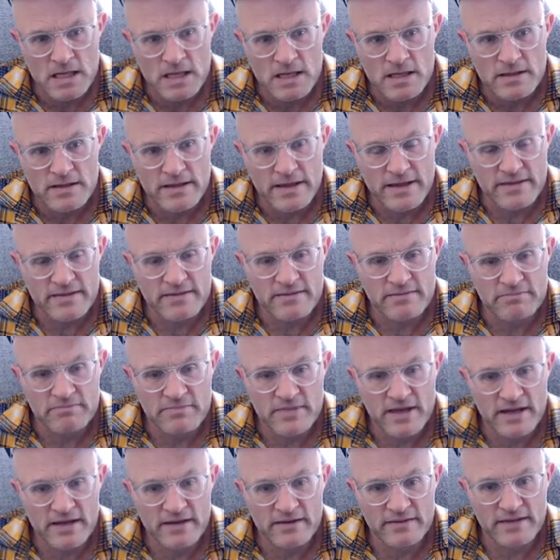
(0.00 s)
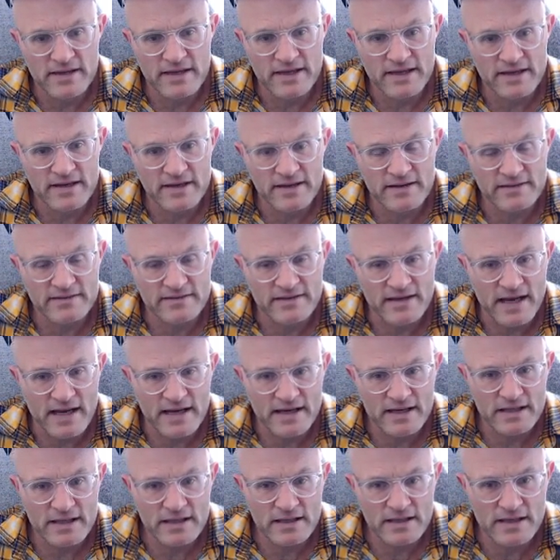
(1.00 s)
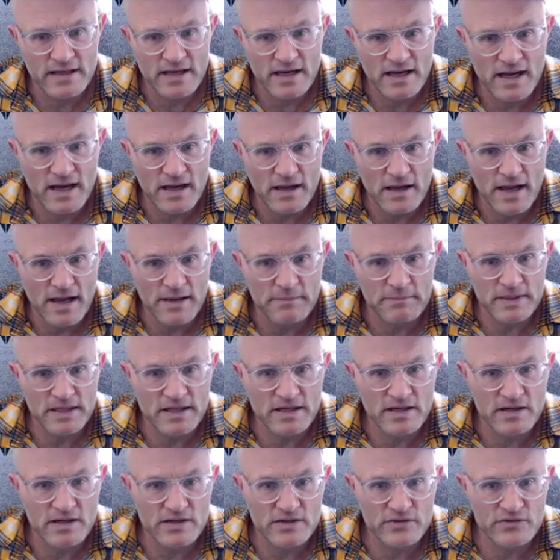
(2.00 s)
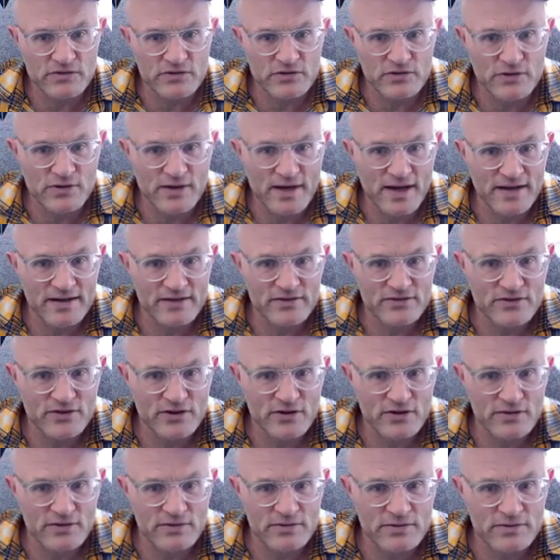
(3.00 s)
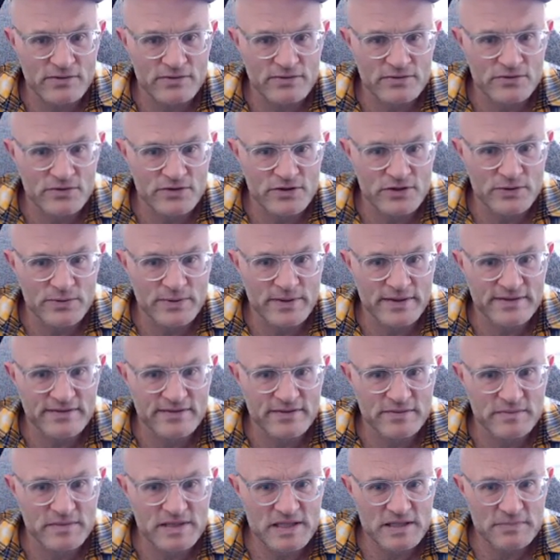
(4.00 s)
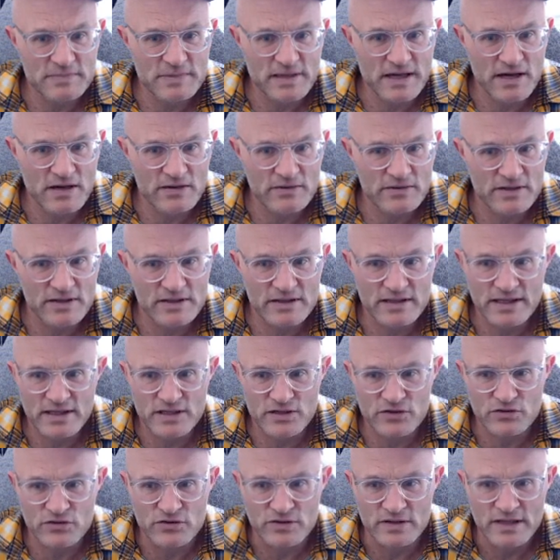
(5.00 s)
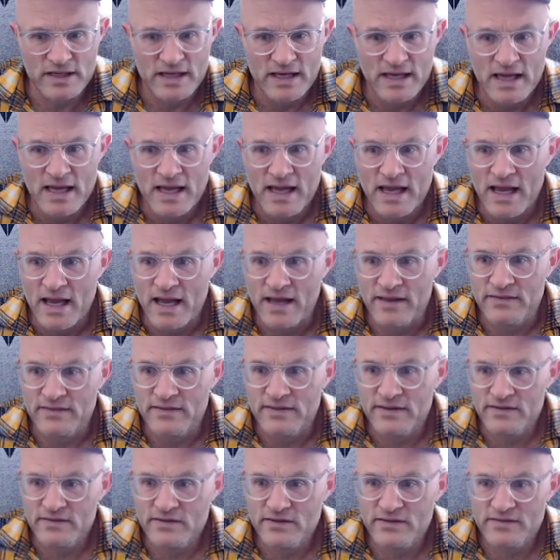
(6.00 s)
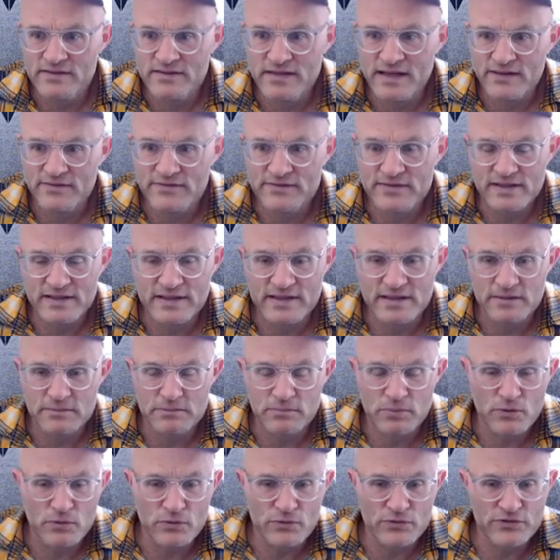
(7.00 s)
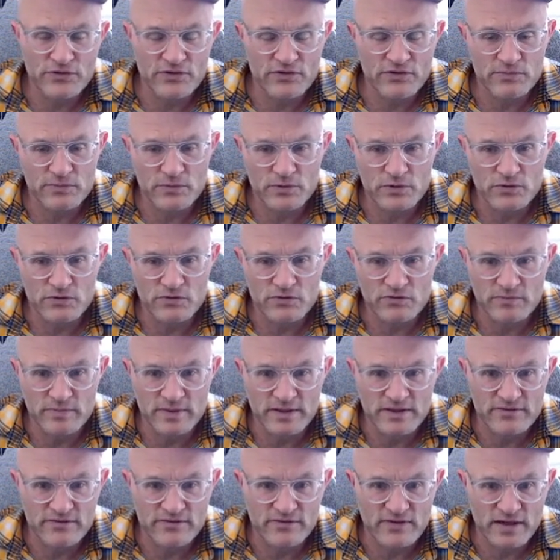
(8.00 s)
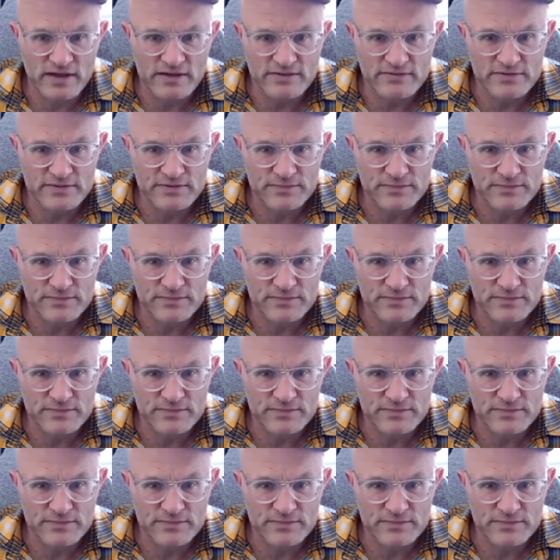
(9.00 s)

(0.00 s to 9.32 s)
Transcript: they get anxiety, and because you got to start doing some deep calculation. And this is definitely an impulsive move, B5.